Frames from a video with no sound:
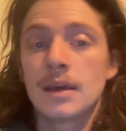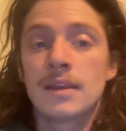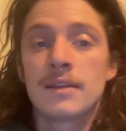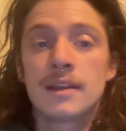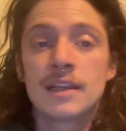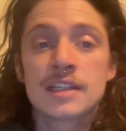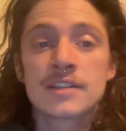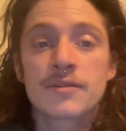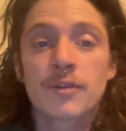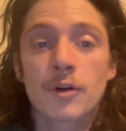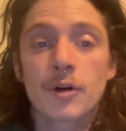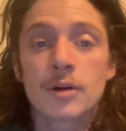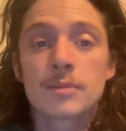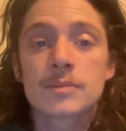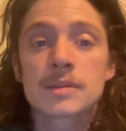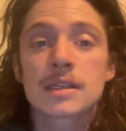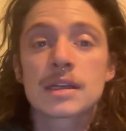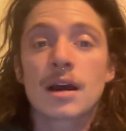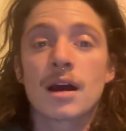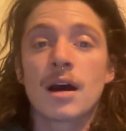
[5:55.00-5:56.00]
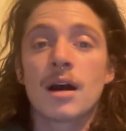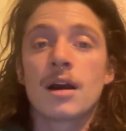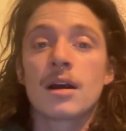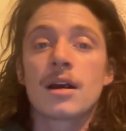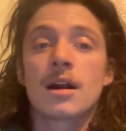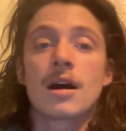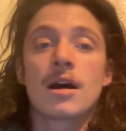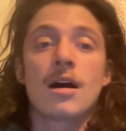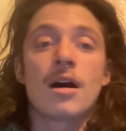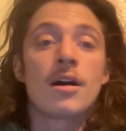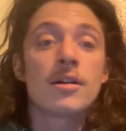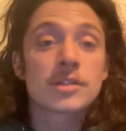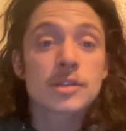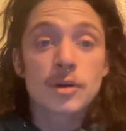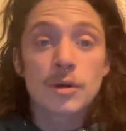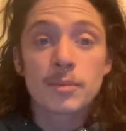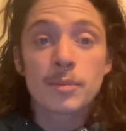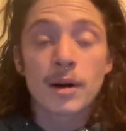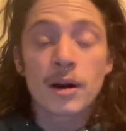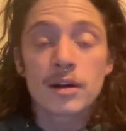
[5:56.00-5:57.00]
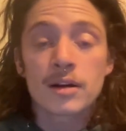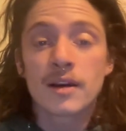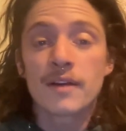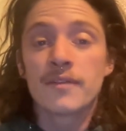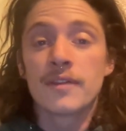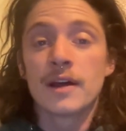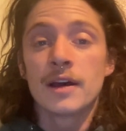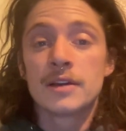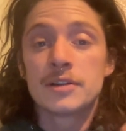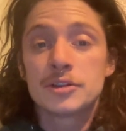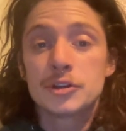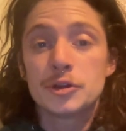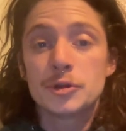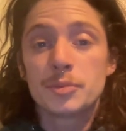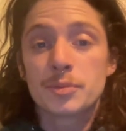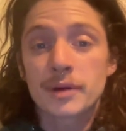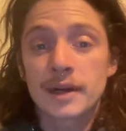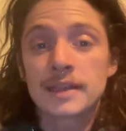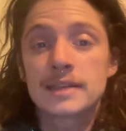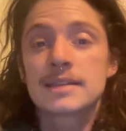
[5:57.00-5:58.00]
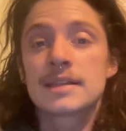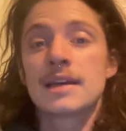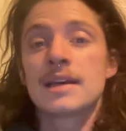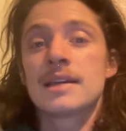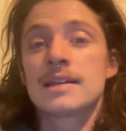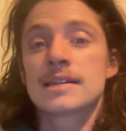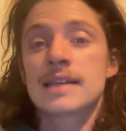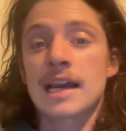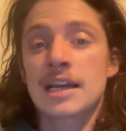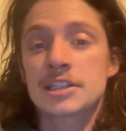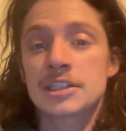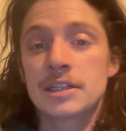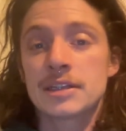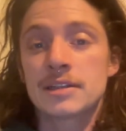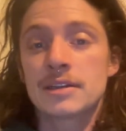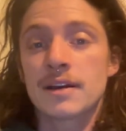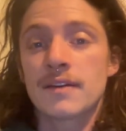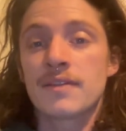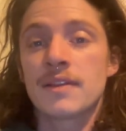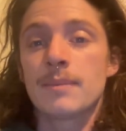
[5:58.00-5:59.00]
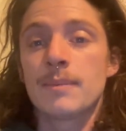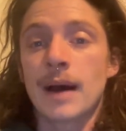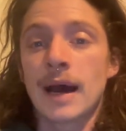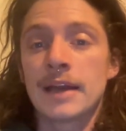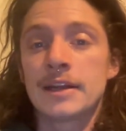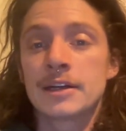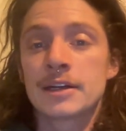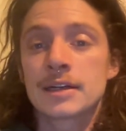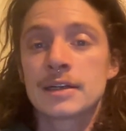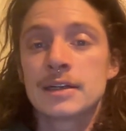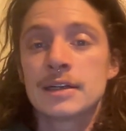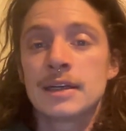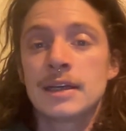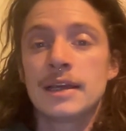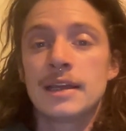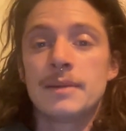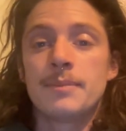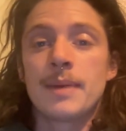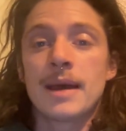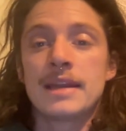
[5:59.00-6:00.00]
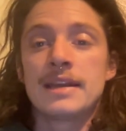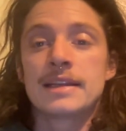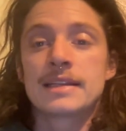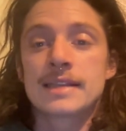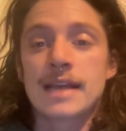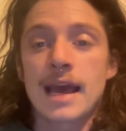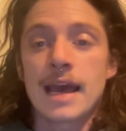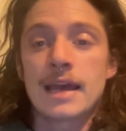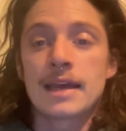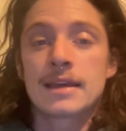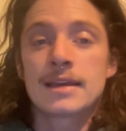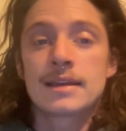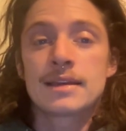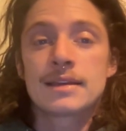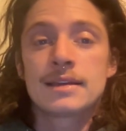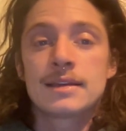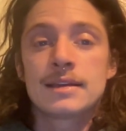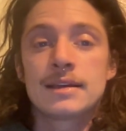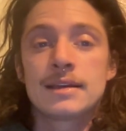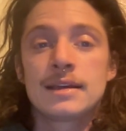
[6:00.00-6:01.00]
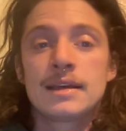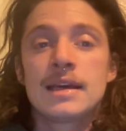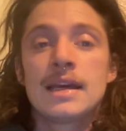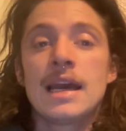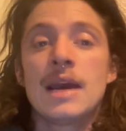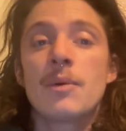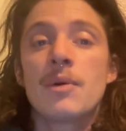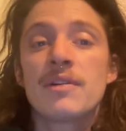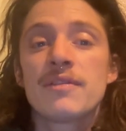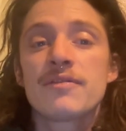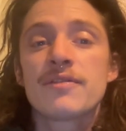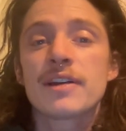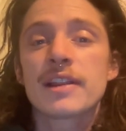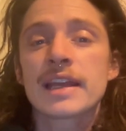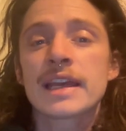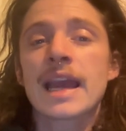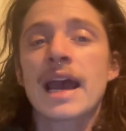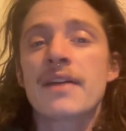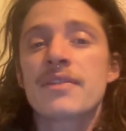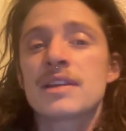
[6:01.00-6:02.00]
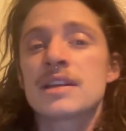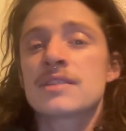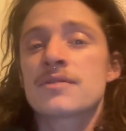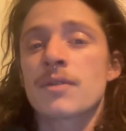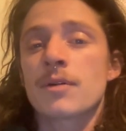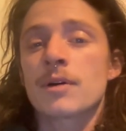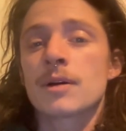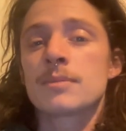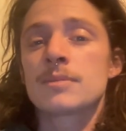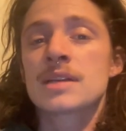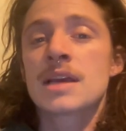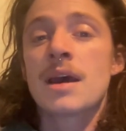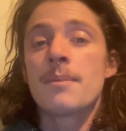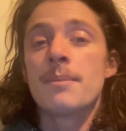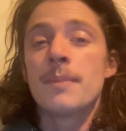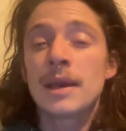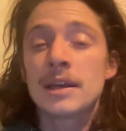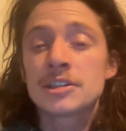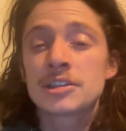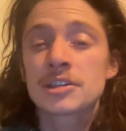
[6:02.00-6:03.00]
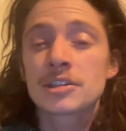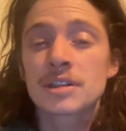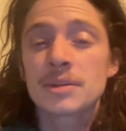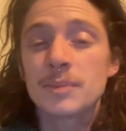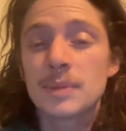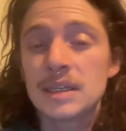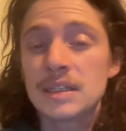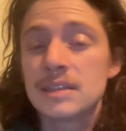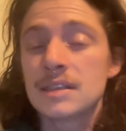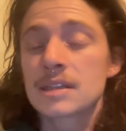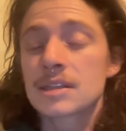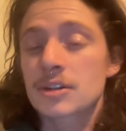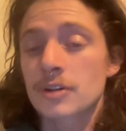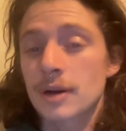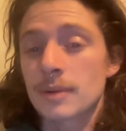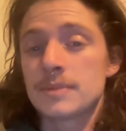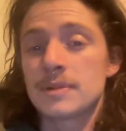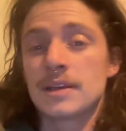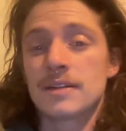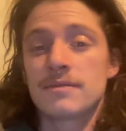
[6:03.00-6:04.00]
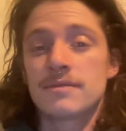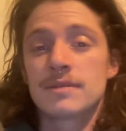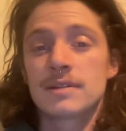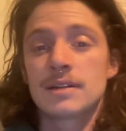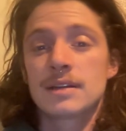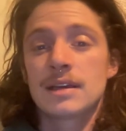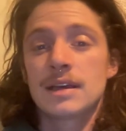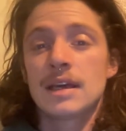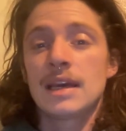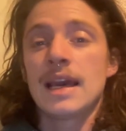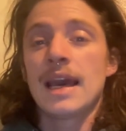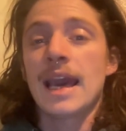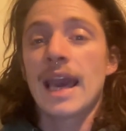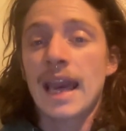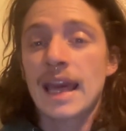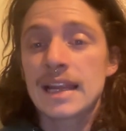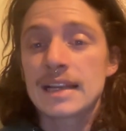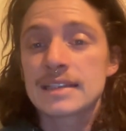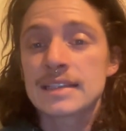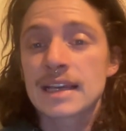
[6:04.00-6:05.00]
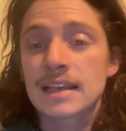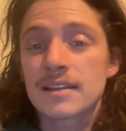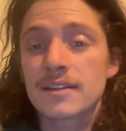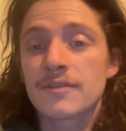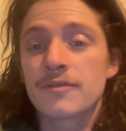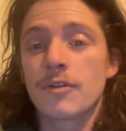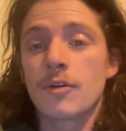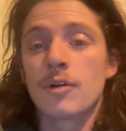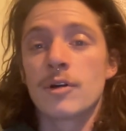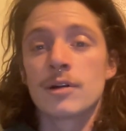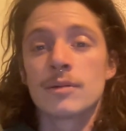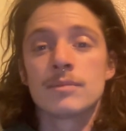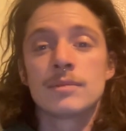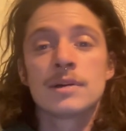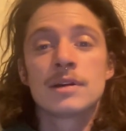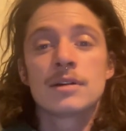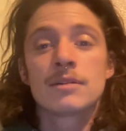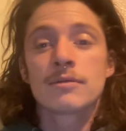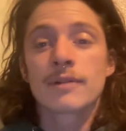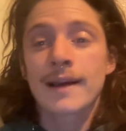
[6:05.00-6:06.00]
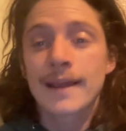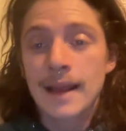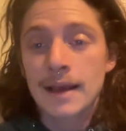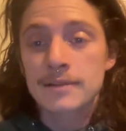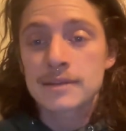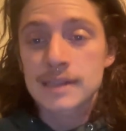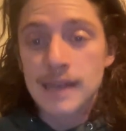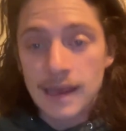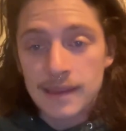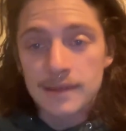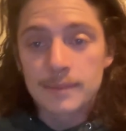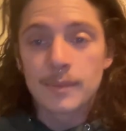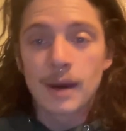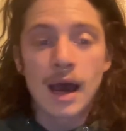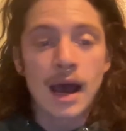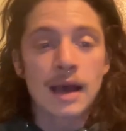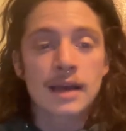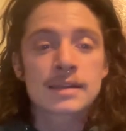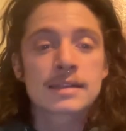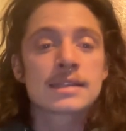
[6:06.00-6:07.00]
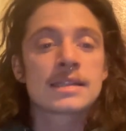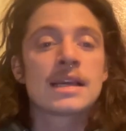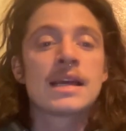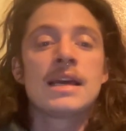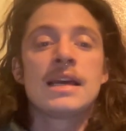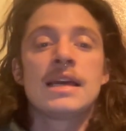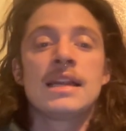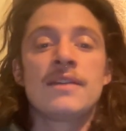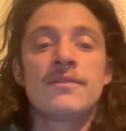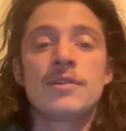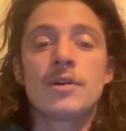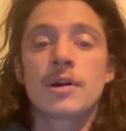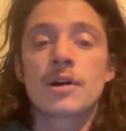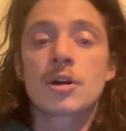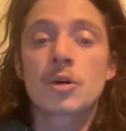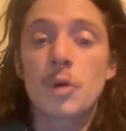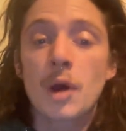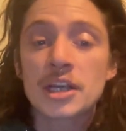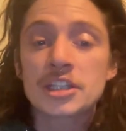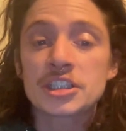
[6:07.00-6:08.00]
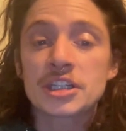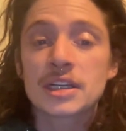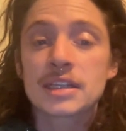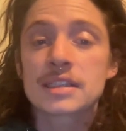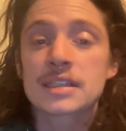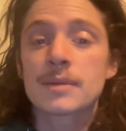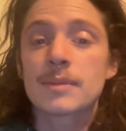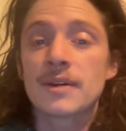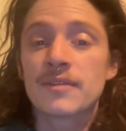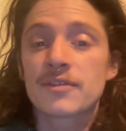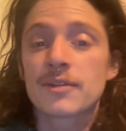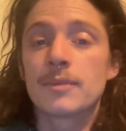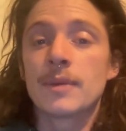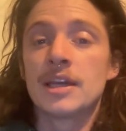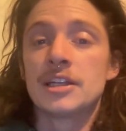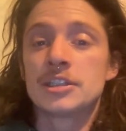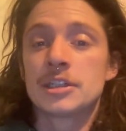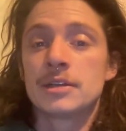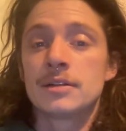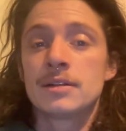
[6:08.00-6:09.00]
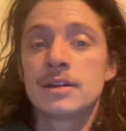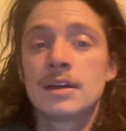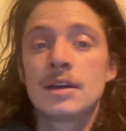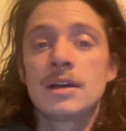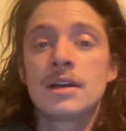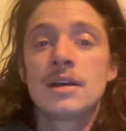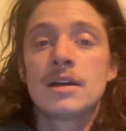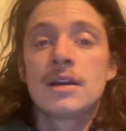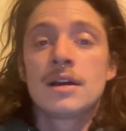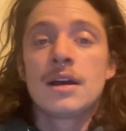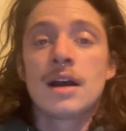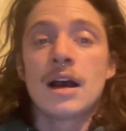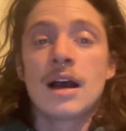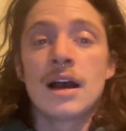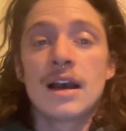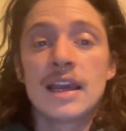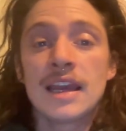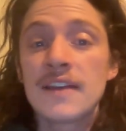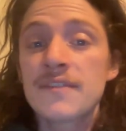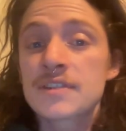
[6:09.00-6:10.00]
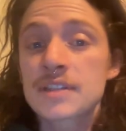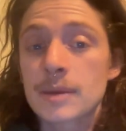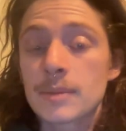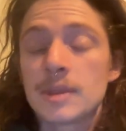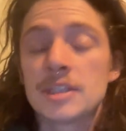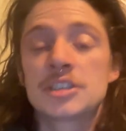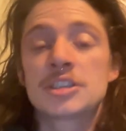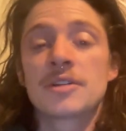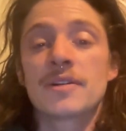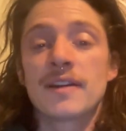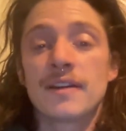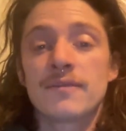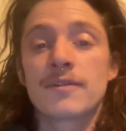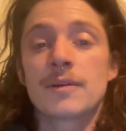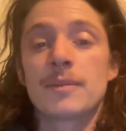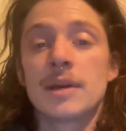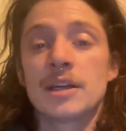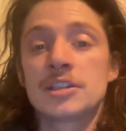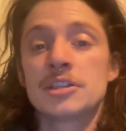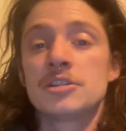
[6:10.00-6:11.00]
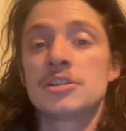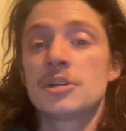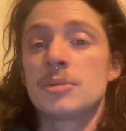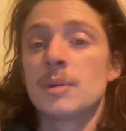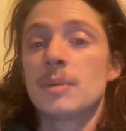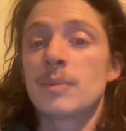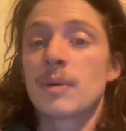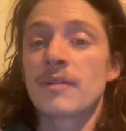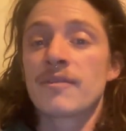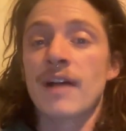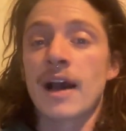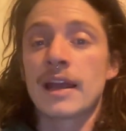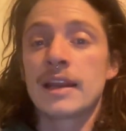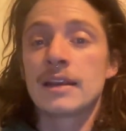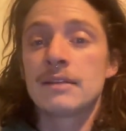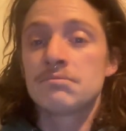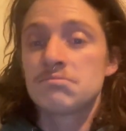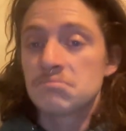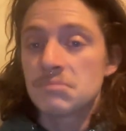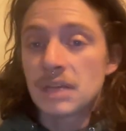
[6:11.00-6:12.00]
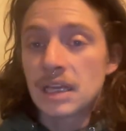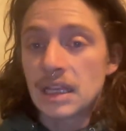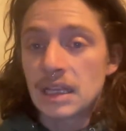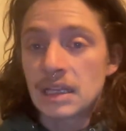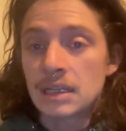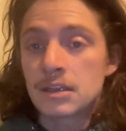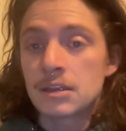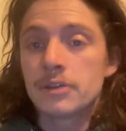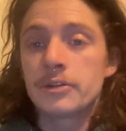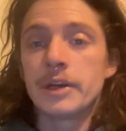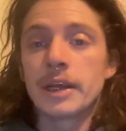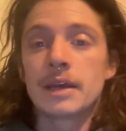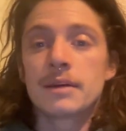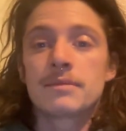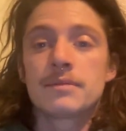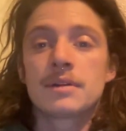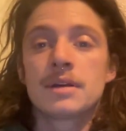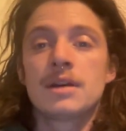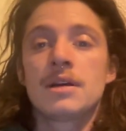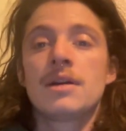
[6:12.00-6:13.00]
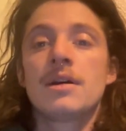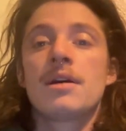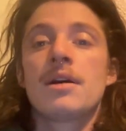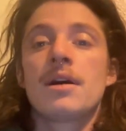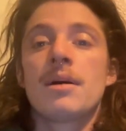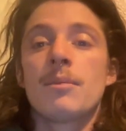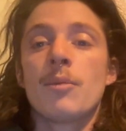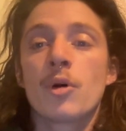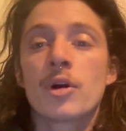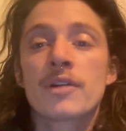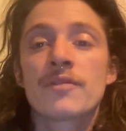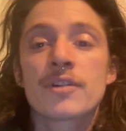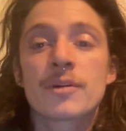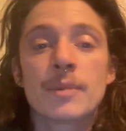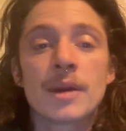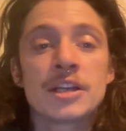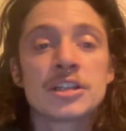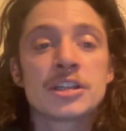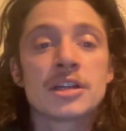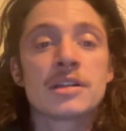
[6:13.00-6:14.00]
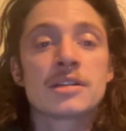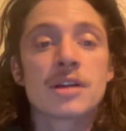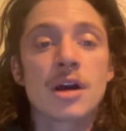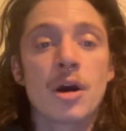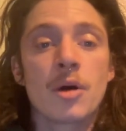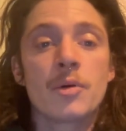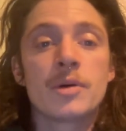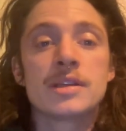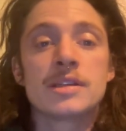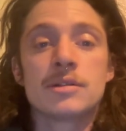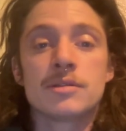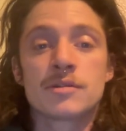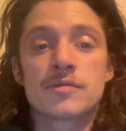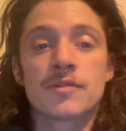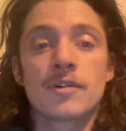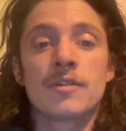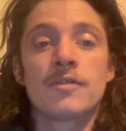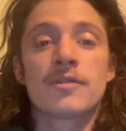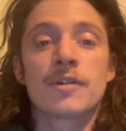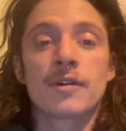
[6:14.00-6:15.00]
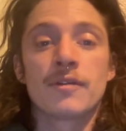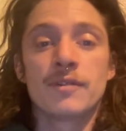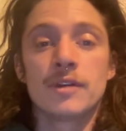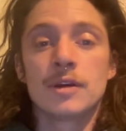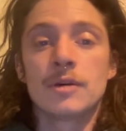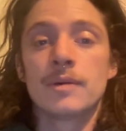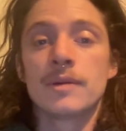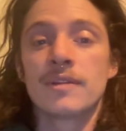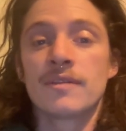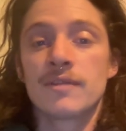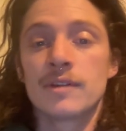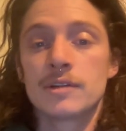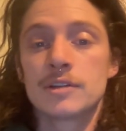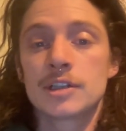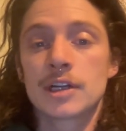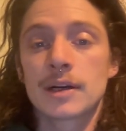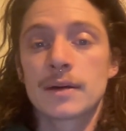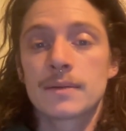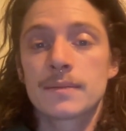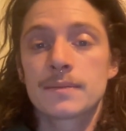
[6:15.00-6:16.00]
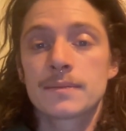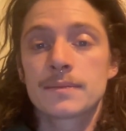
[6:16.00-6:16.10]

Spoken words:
These forms are also a part of the to print section of the binder in Appendix A. And when filling out these forms, make sure to be descriptive. Annotate the form right outside the box, and if you are questioning some information, if some information should be provided, include it. More information is always useful for review in the future.